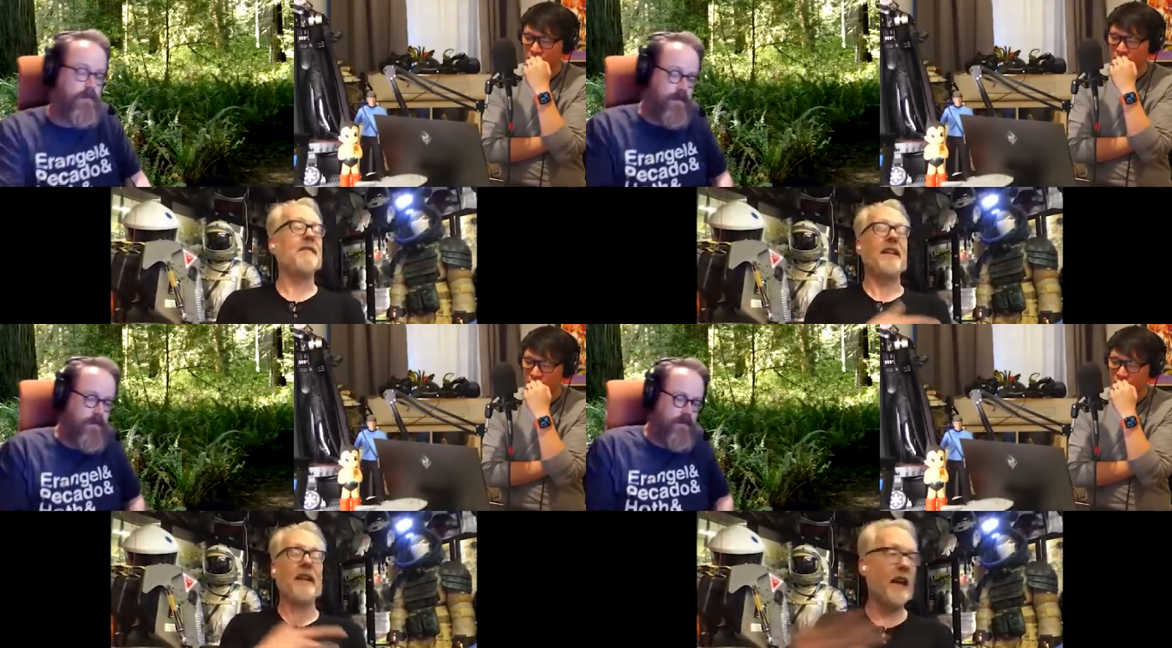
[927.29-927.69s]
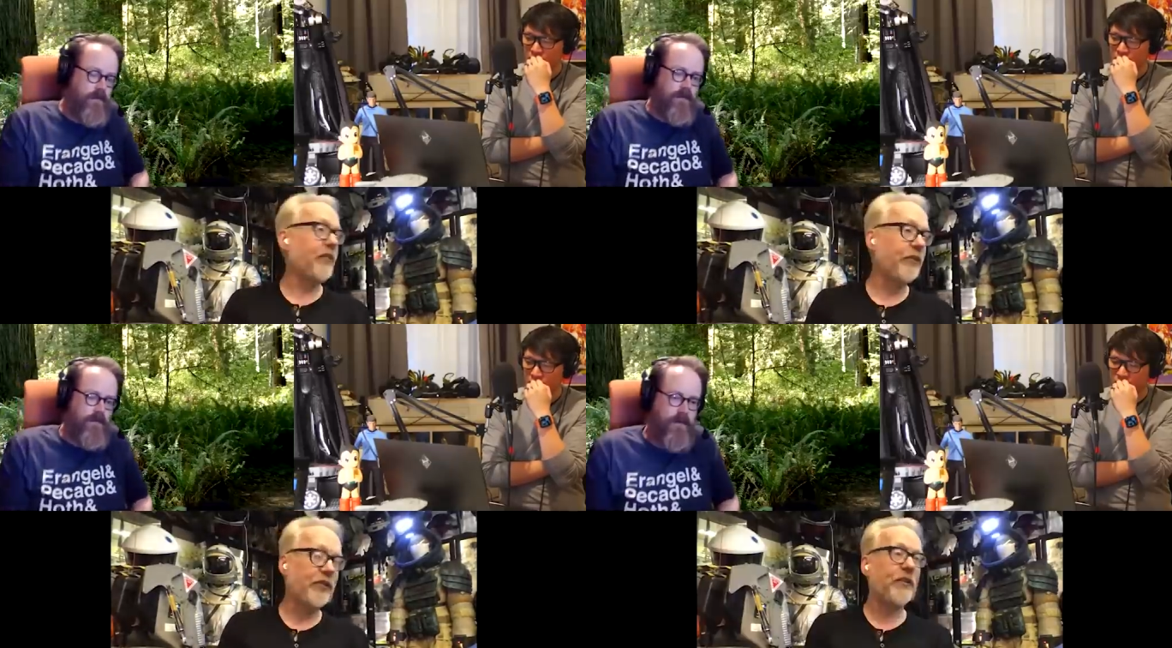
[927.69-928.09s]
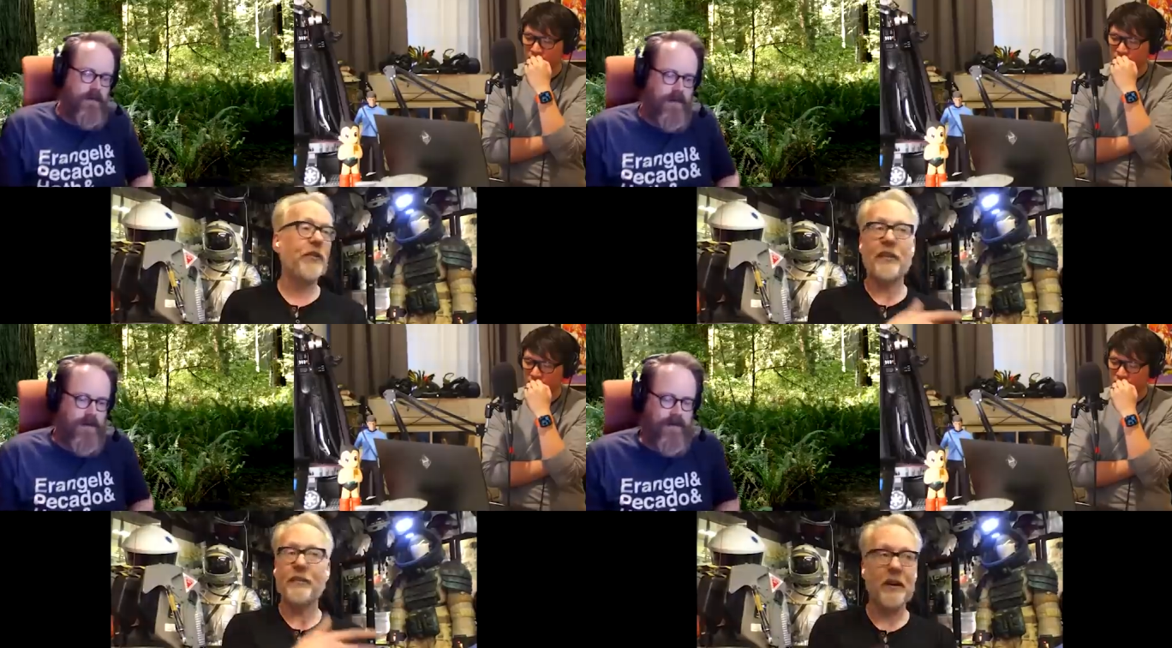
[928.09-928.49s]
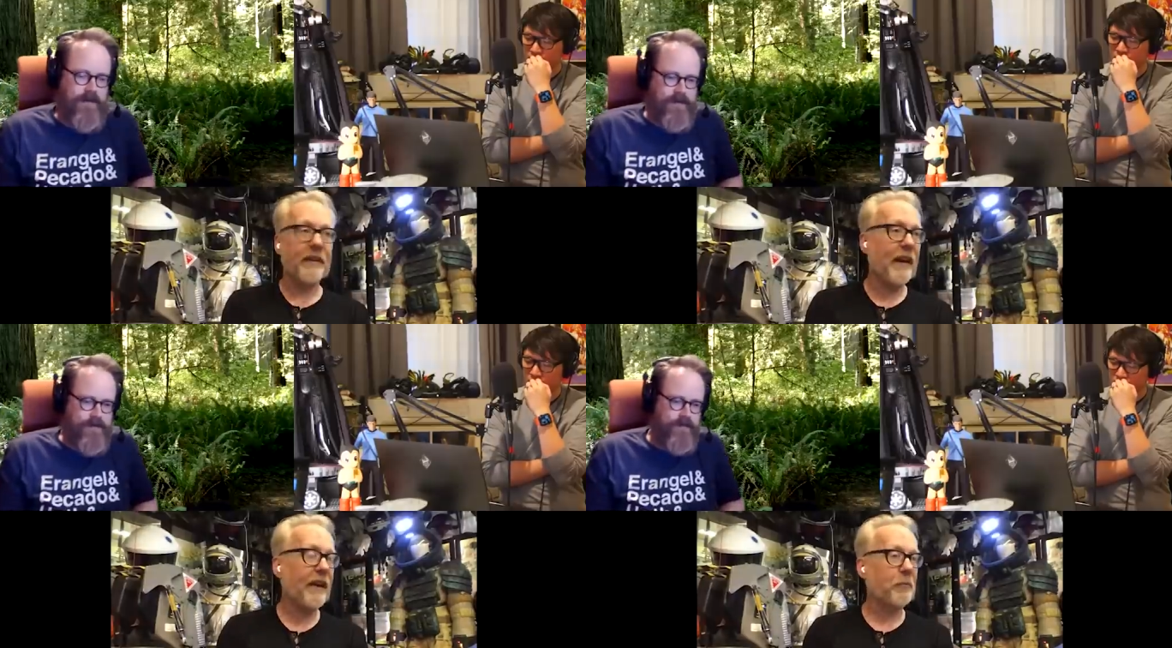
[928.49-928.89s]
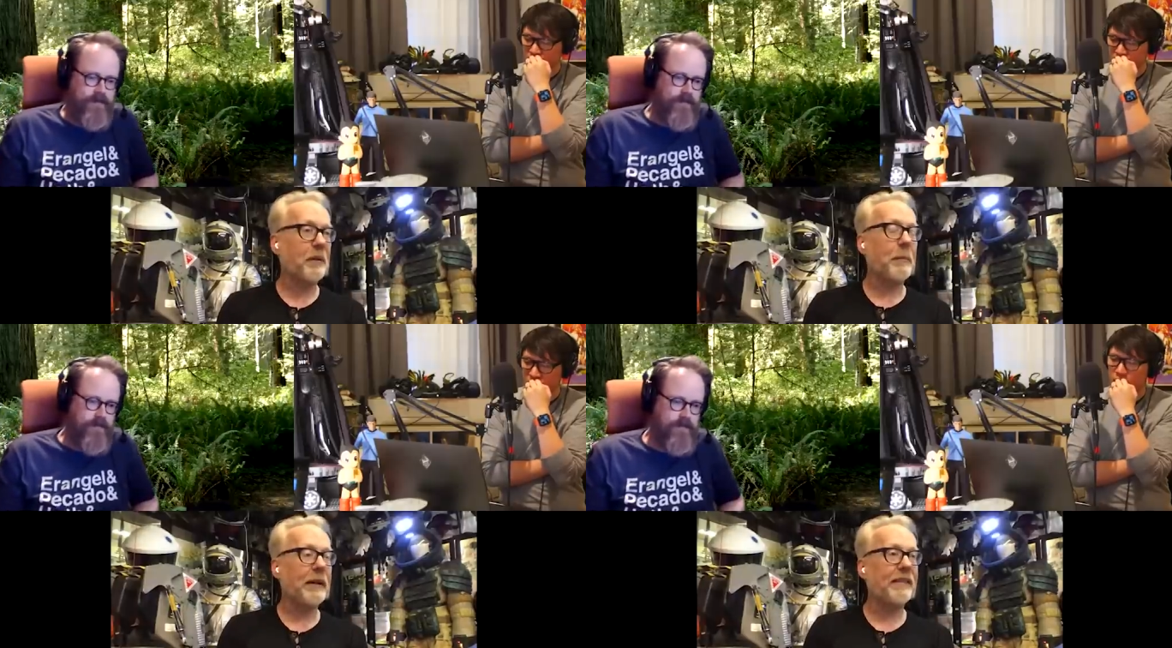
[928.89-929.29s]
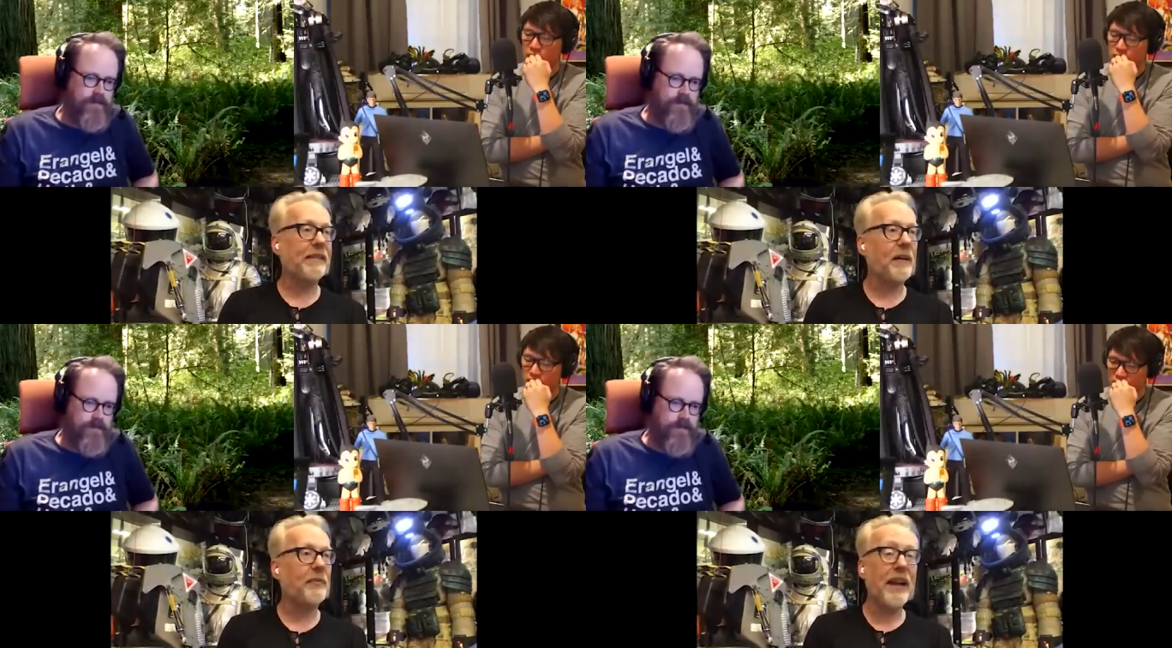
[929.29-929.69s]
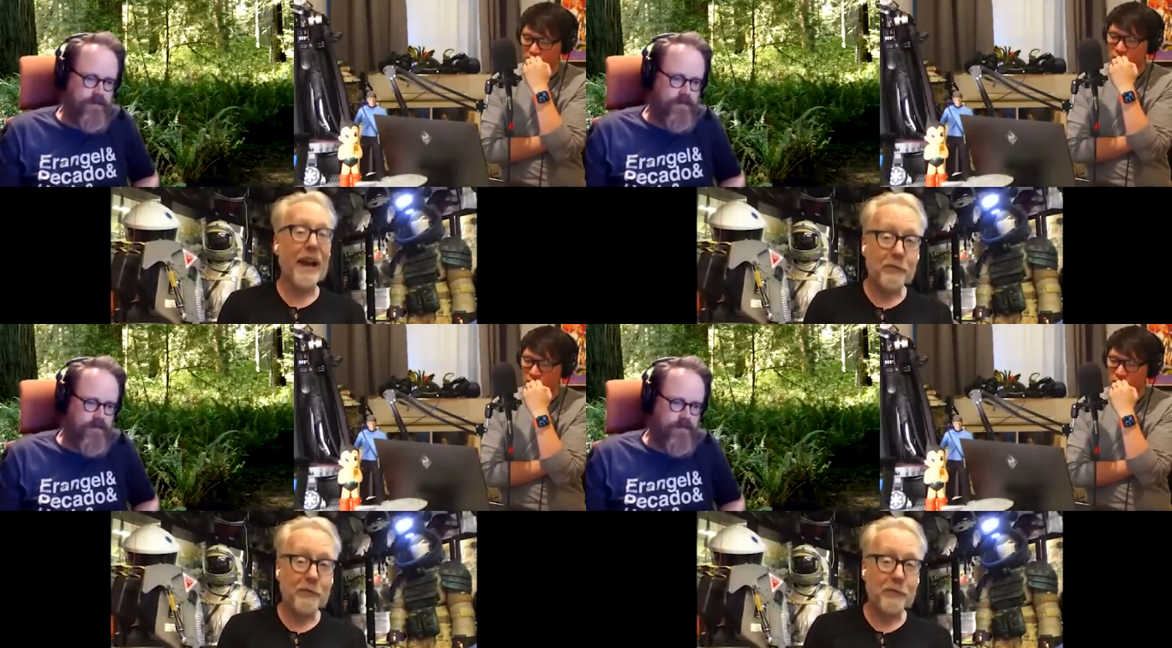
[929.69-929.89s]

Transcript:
Speaker 1: I've had lots of stitches. I've gone to the hospital many times.